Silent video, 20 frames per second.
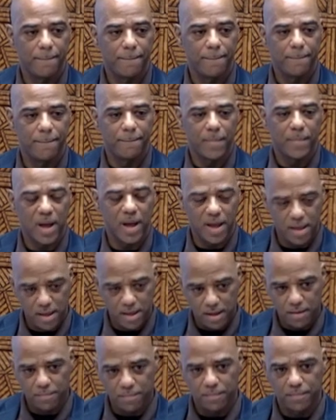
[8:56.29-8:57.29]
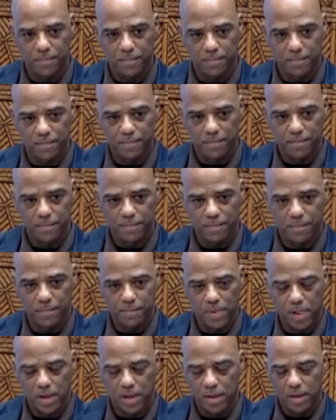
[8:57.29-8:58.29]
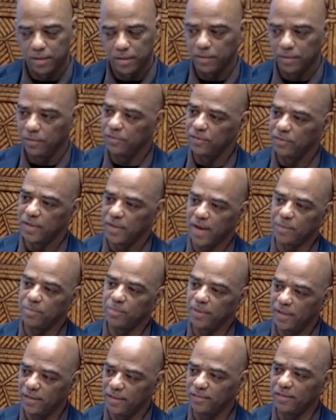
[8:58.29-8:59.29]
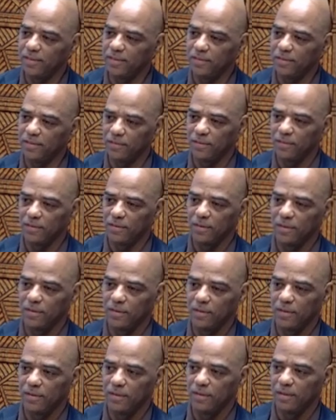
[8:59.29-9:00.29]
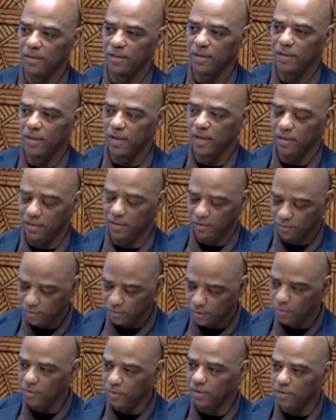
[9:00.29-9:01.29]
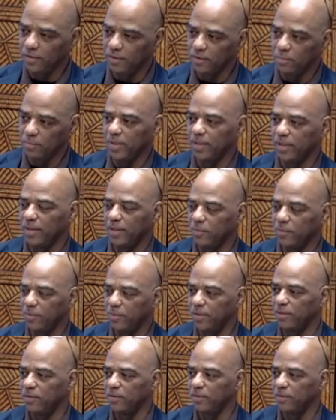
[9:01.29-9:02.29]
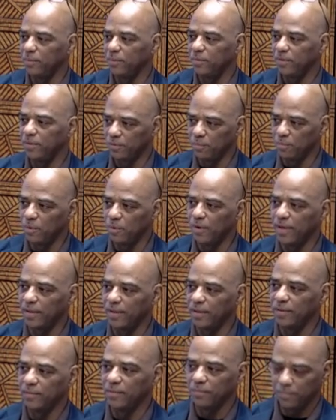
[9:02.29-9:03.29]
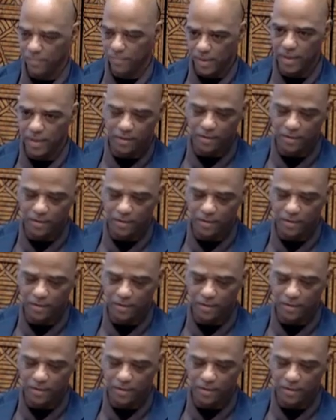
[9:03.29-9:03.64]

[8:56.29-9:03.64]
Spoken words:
I am Scott Pleasance, and it is so good to be here with you this morning. Thank you.